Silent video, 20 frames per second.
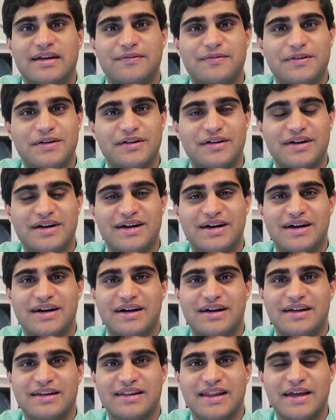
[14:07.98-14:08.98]
If you're
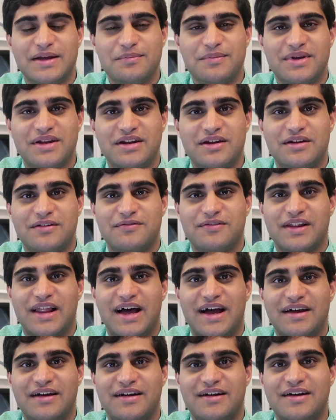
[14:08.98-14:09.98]
a late minute
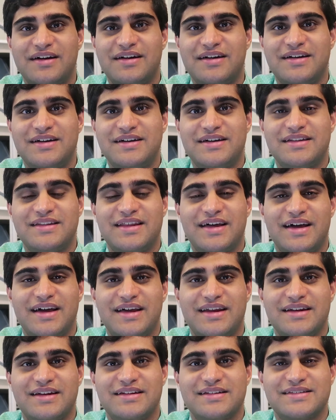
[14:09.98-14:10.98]
flyer,
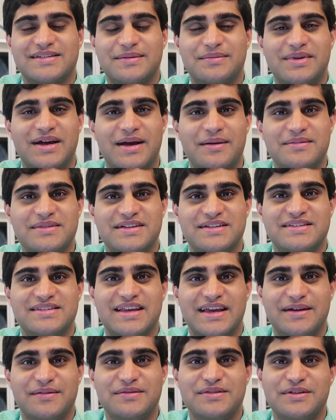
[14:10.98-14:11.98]
then sometimes it
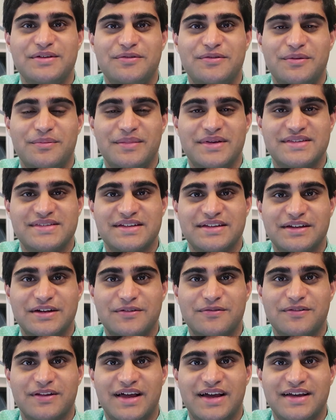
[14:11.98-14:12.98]
saves you from missing
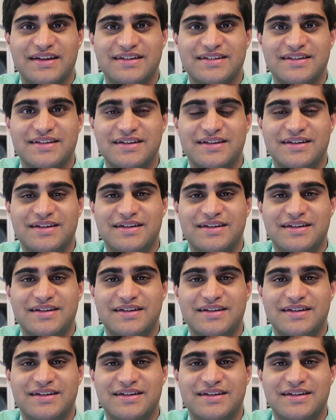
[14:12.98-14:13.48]
your flight.